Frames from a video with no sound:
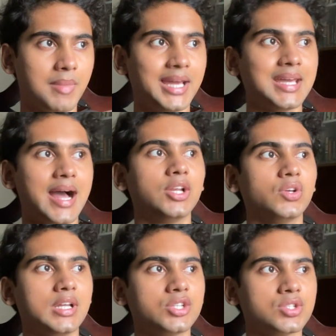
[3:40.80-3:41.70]

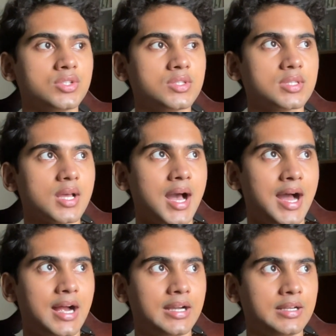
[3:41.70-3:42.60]
calculations
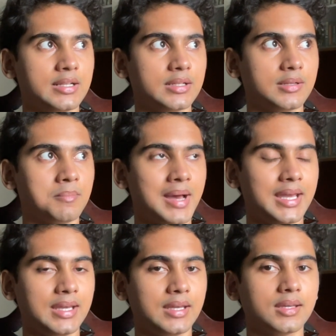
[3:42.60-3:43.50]
and
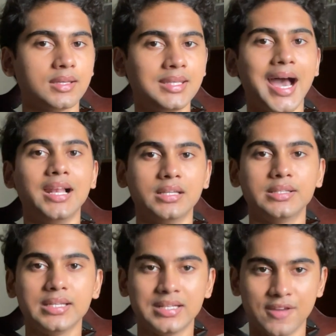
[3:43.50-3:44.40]
my
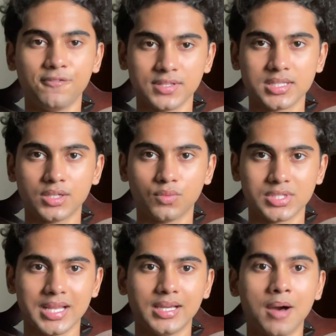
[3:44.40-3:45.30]
calorie deficit
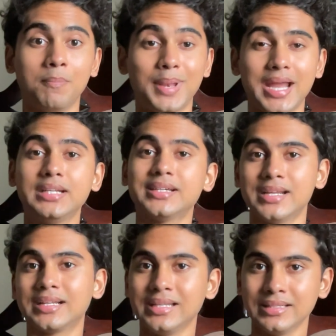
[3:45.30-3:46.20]
was like applied
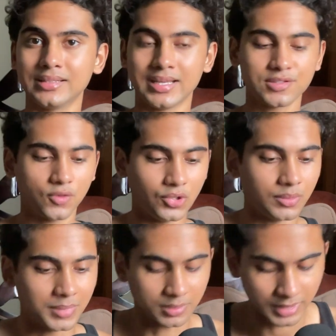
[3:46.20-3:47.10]
correctly in the next
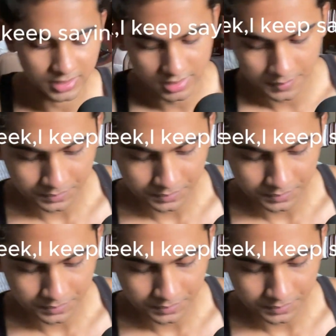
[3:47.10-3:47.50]
following month. Because